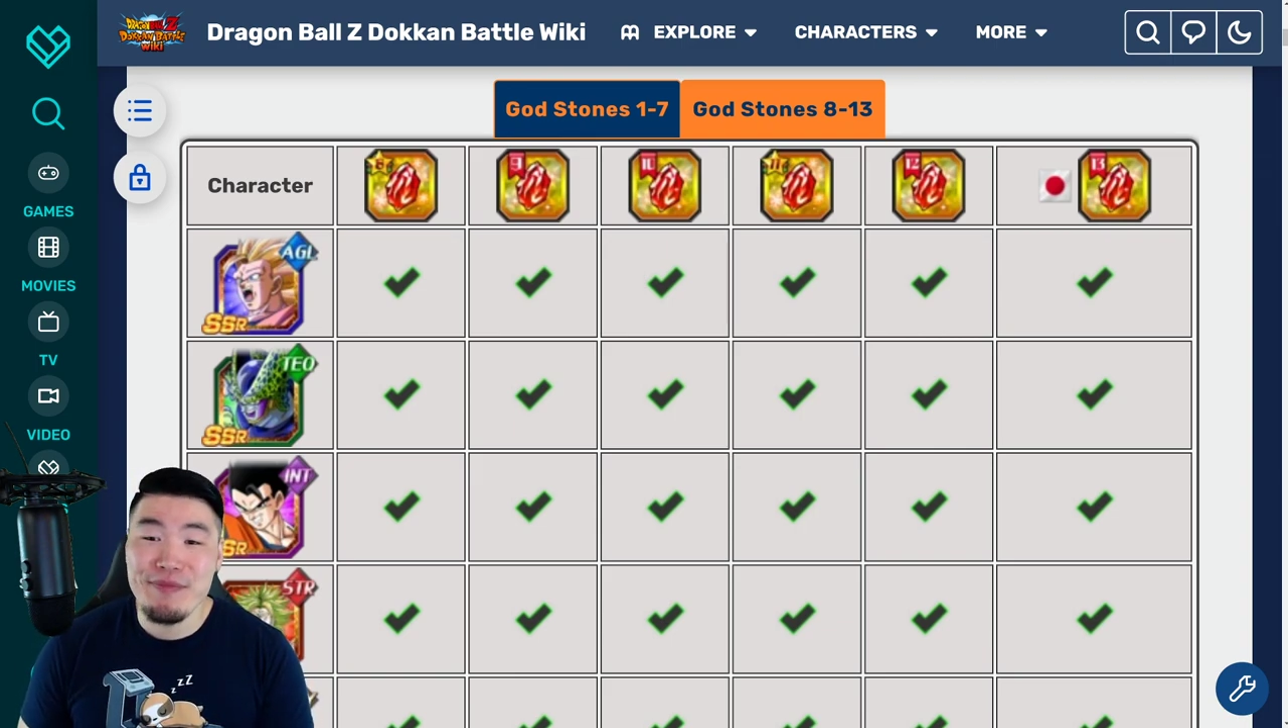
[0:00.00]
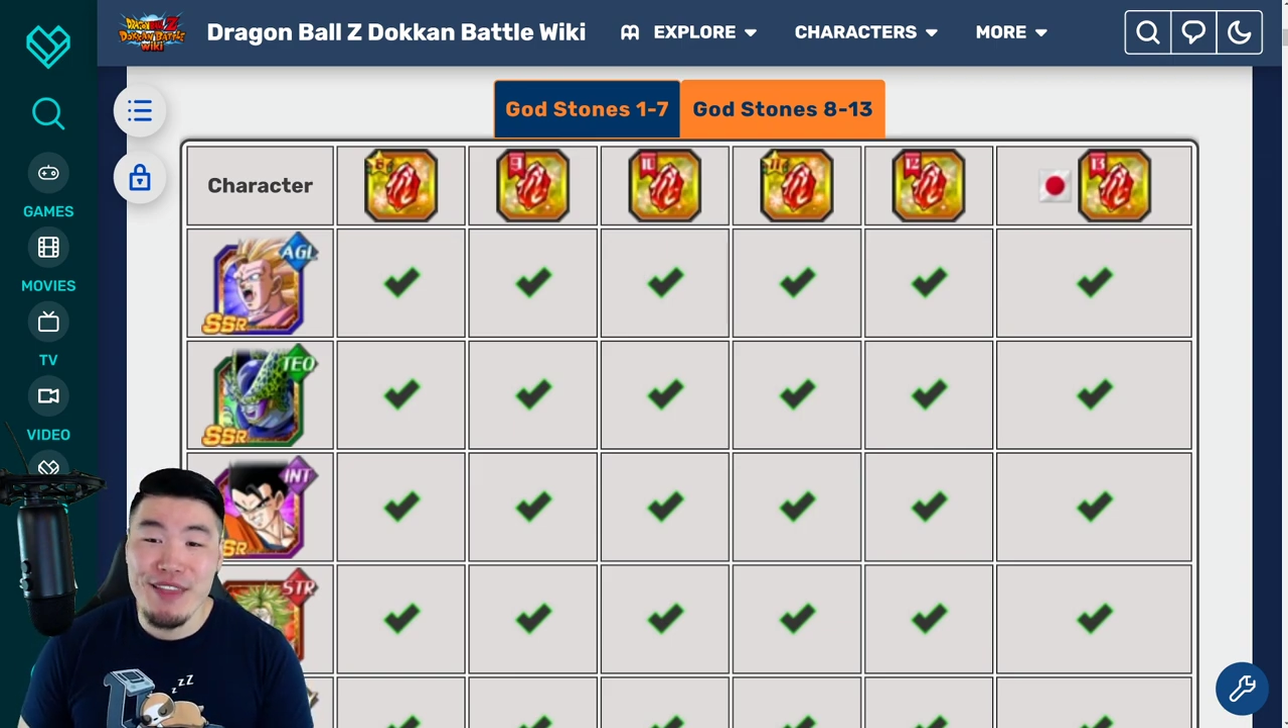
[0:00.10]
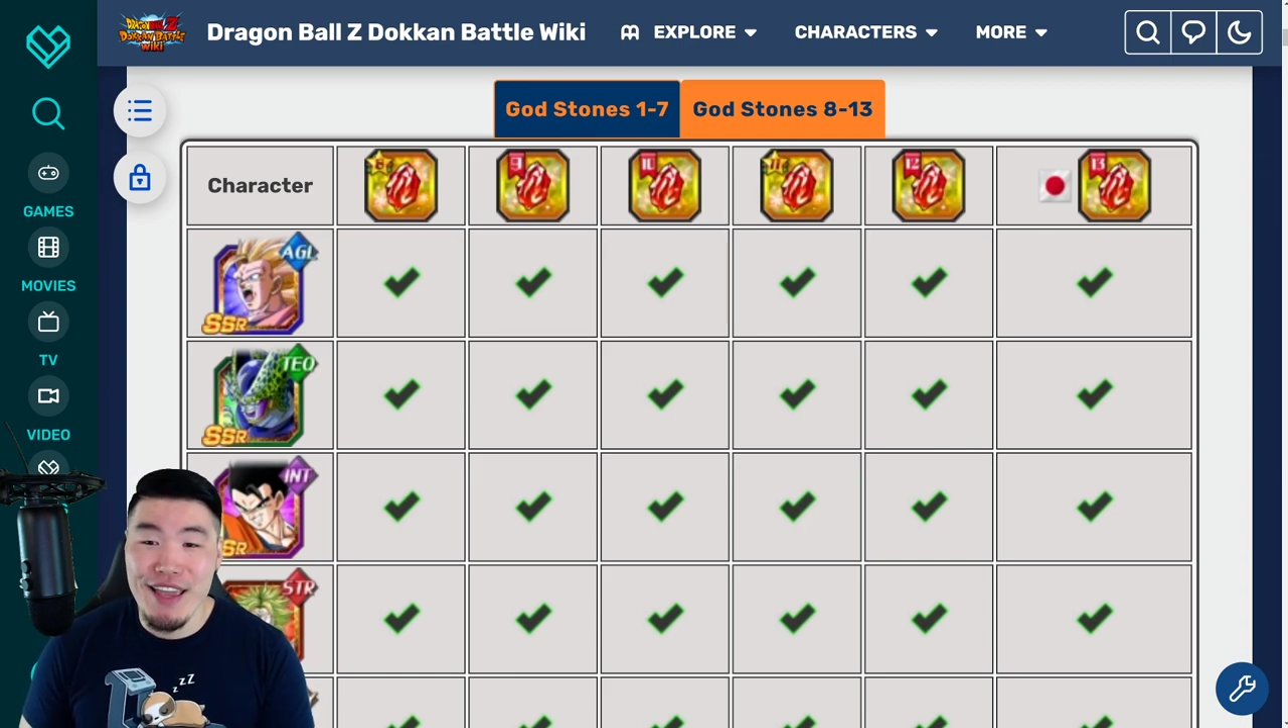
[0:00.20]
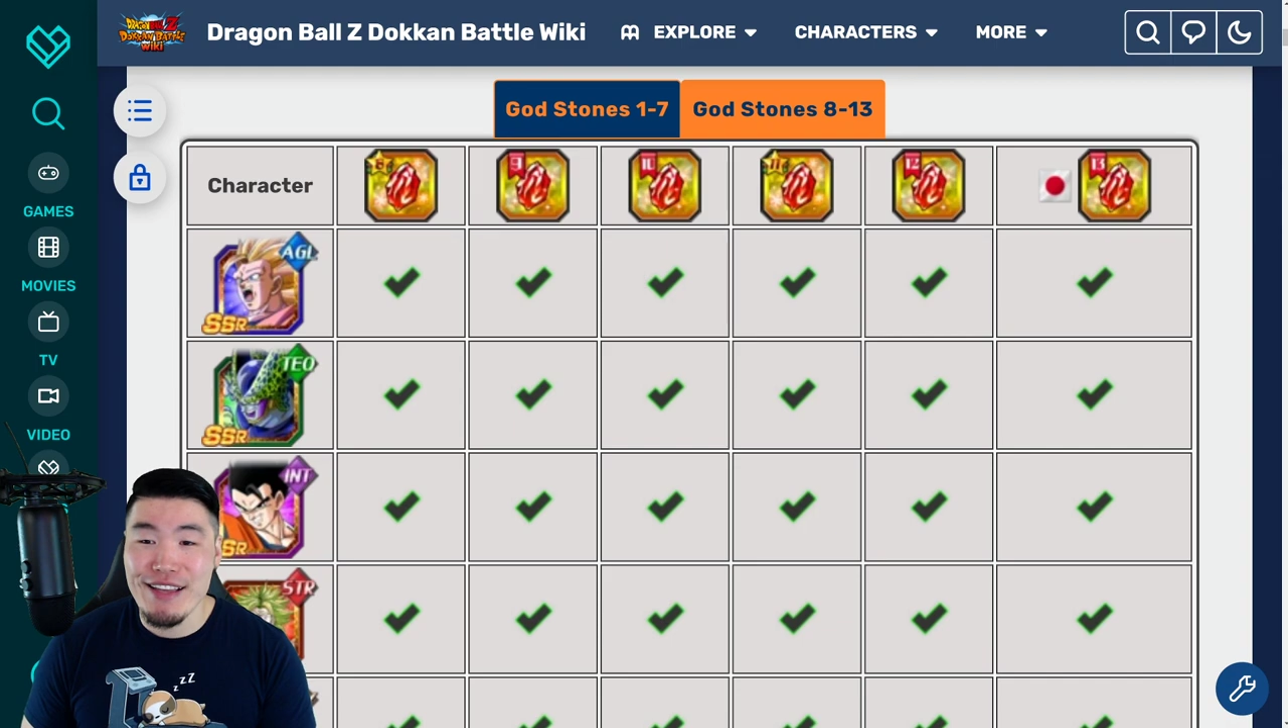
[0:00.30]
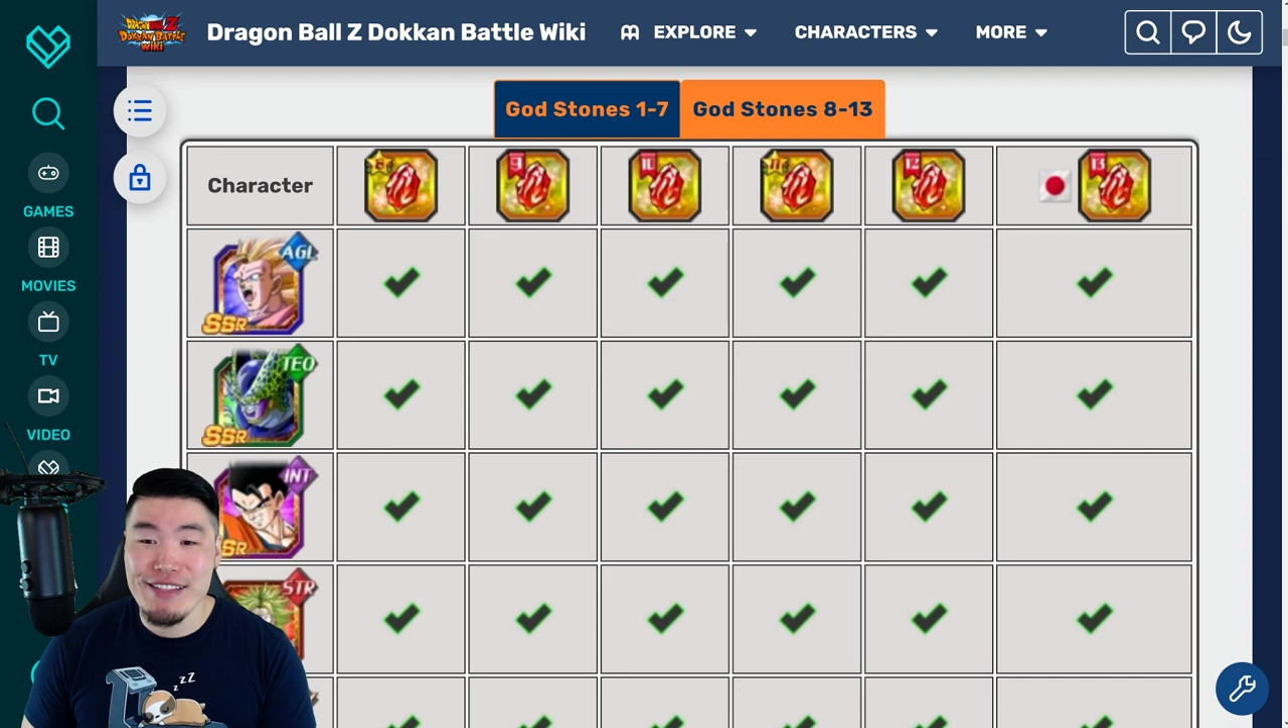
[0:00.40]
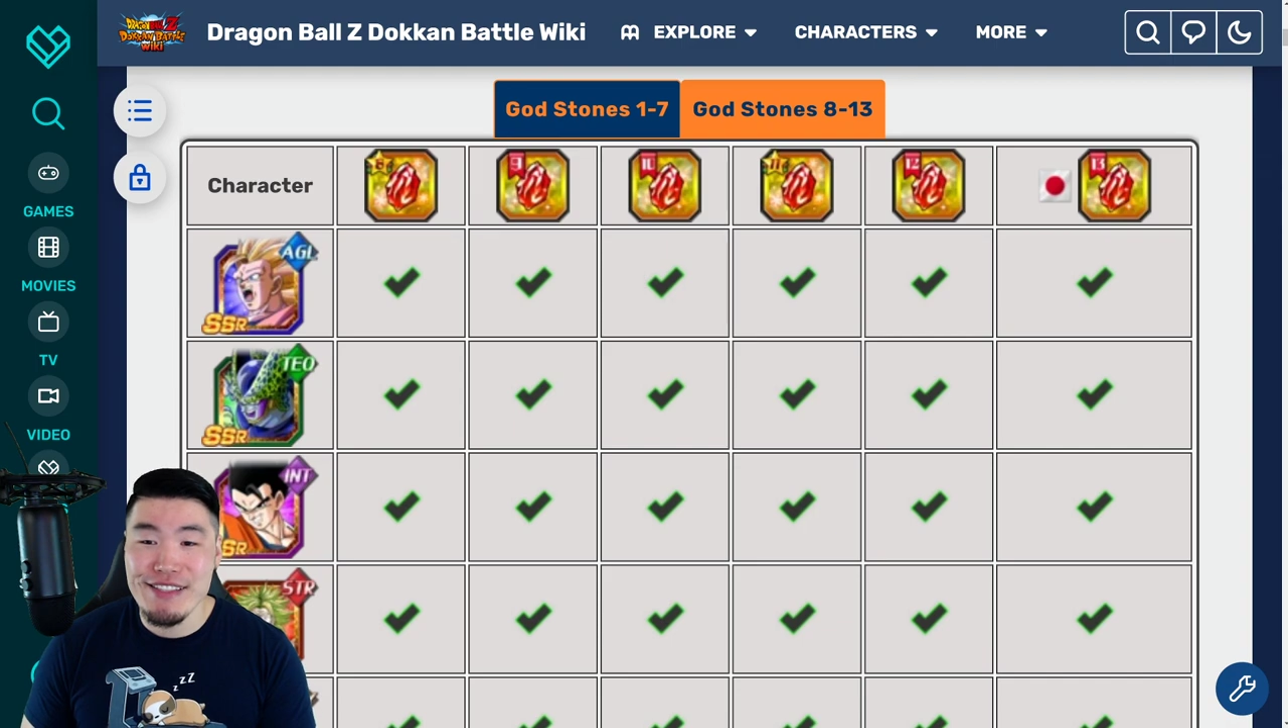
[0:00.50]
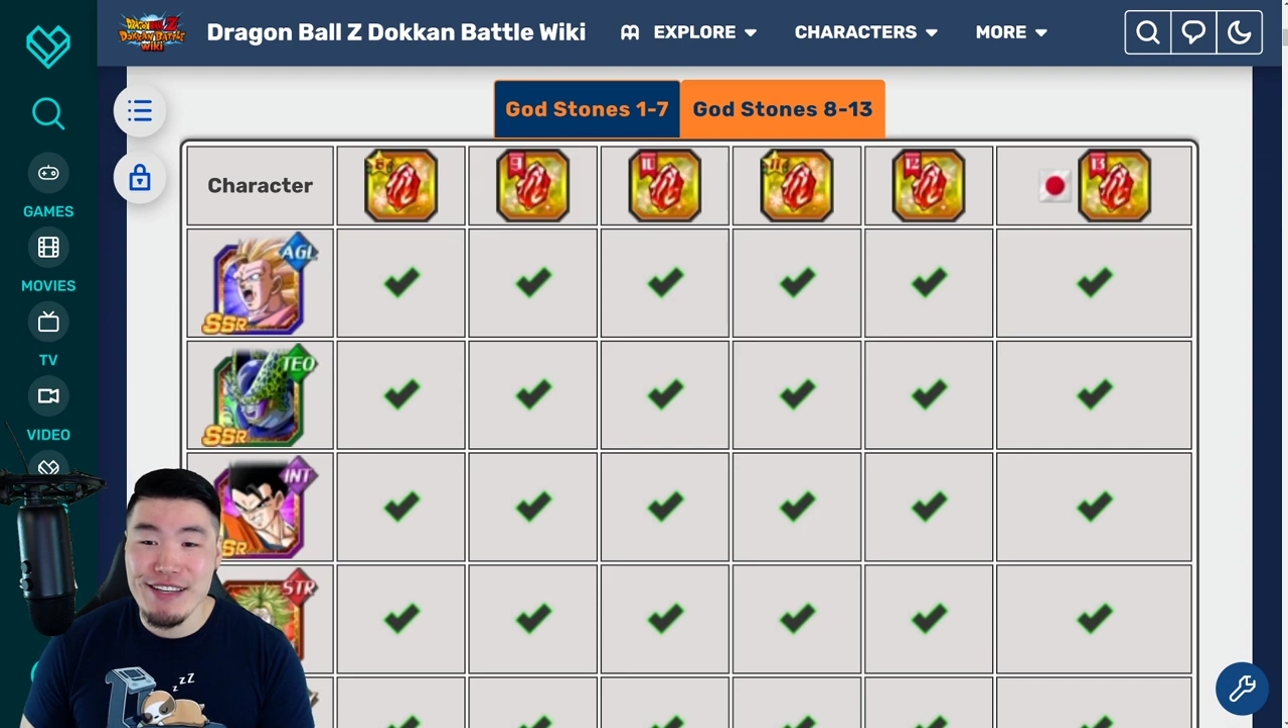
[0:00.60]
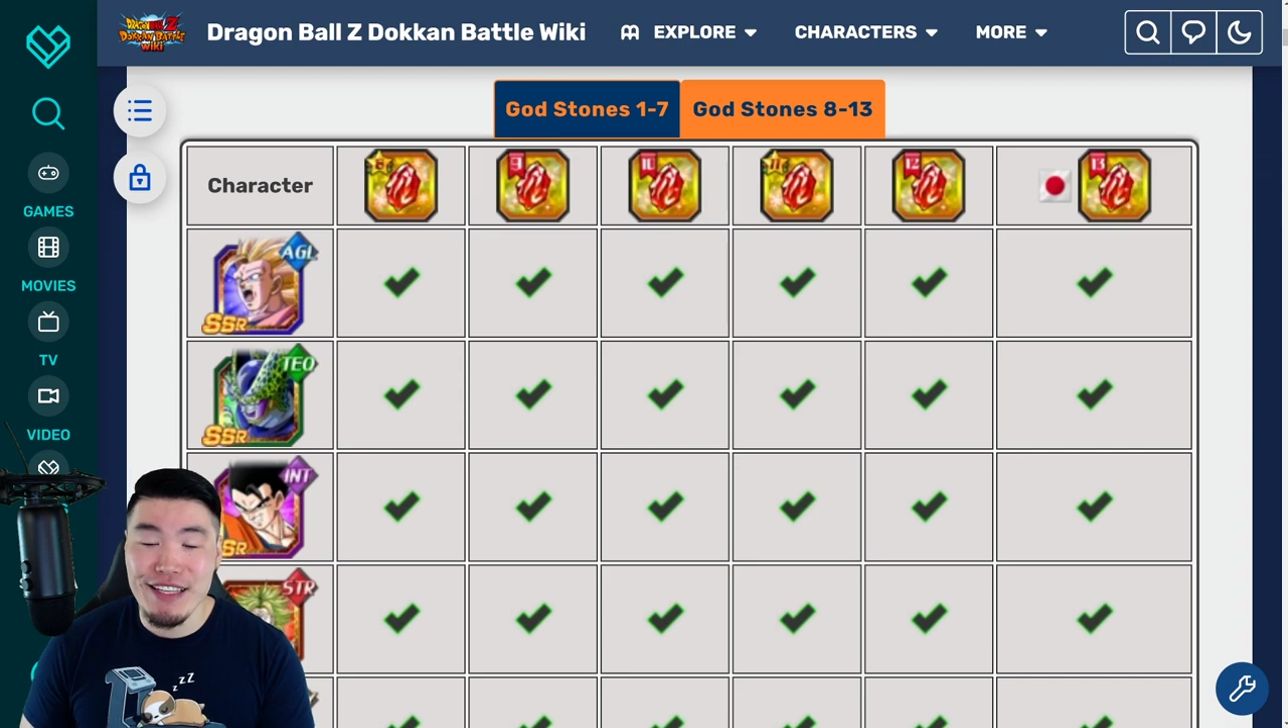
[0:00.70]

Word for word: and uh,